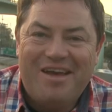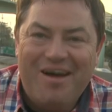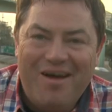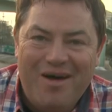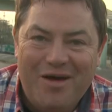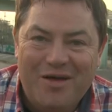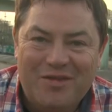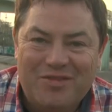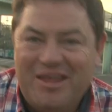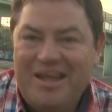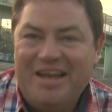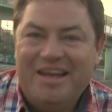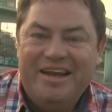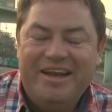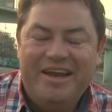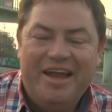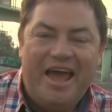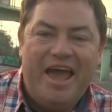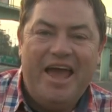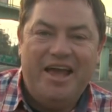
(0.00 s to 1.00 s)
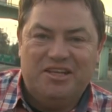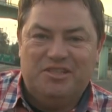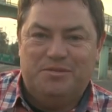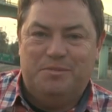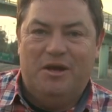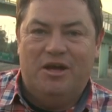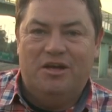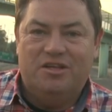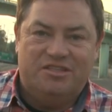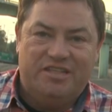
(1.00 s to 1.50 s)
car dealing
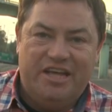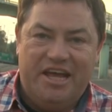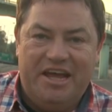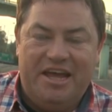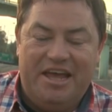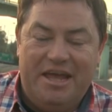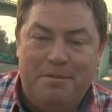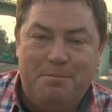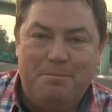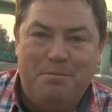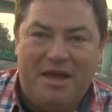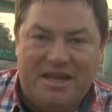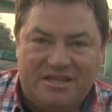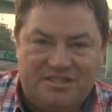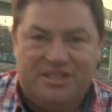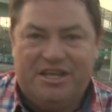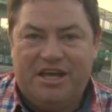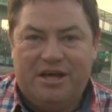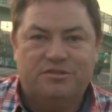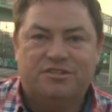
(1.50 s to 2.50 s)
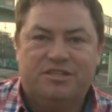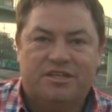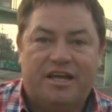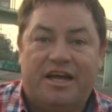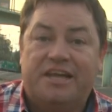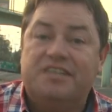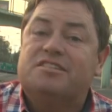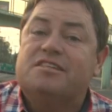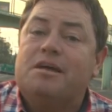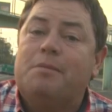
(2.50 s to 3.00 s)
expert here in Mexico
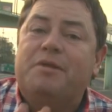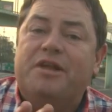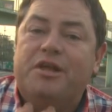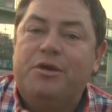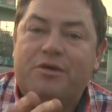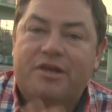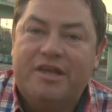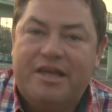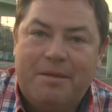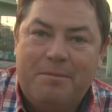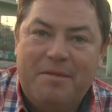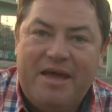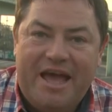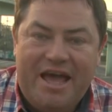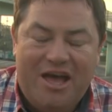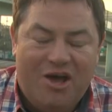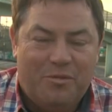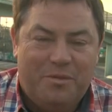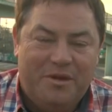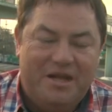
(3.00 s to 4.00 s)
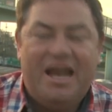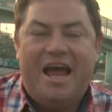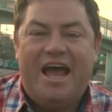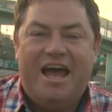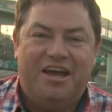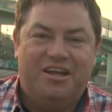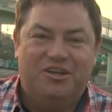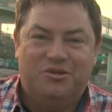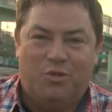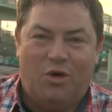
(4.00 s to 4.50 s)
today, somebody who can give me a helping
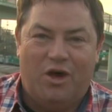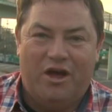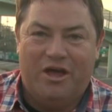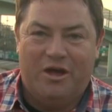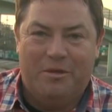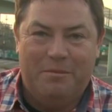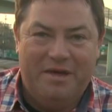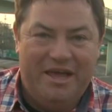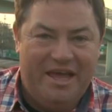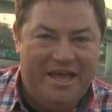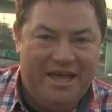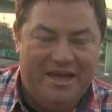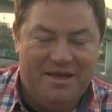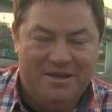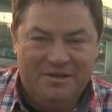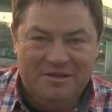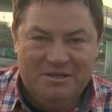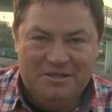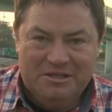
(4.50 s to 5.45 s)
hand while I'm here.